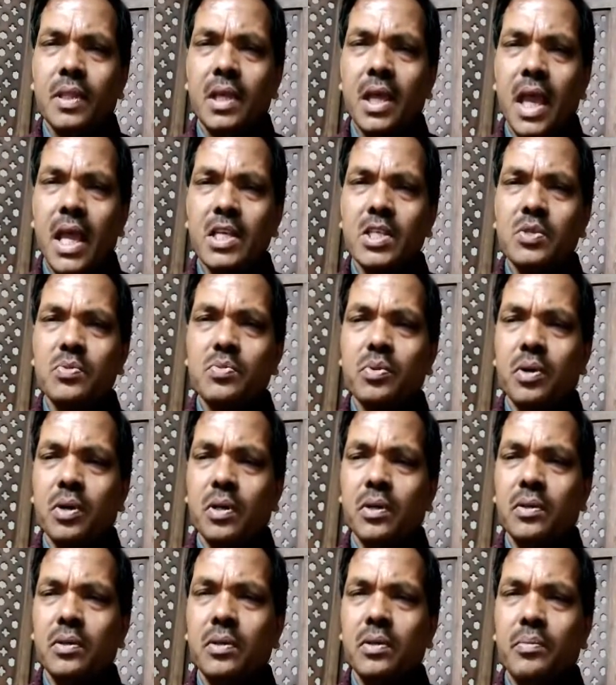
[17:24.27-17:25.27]
Thanks for
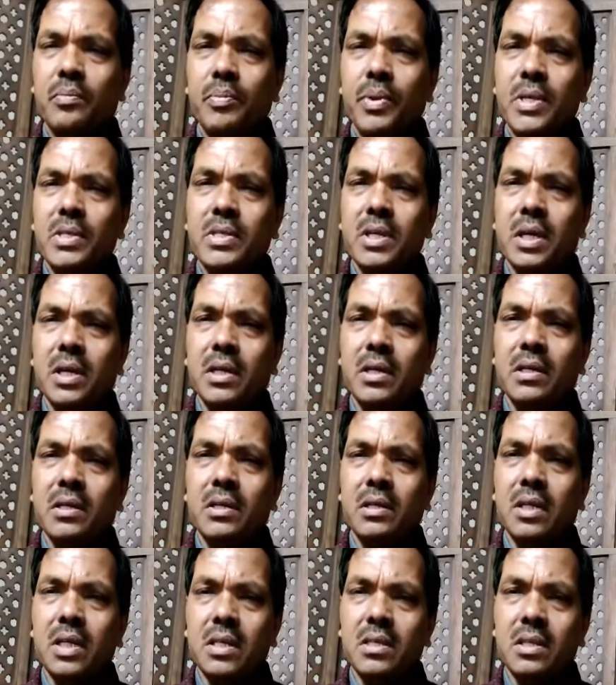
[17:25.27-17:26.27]
patient
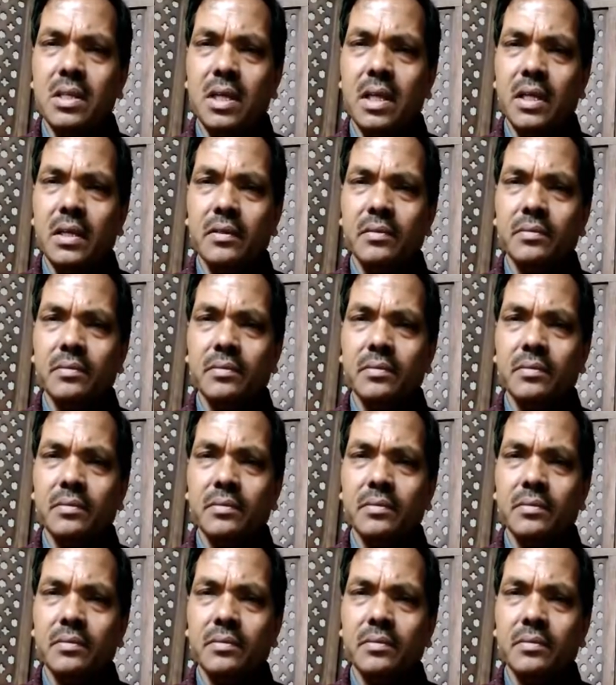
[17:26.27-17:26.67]
listening.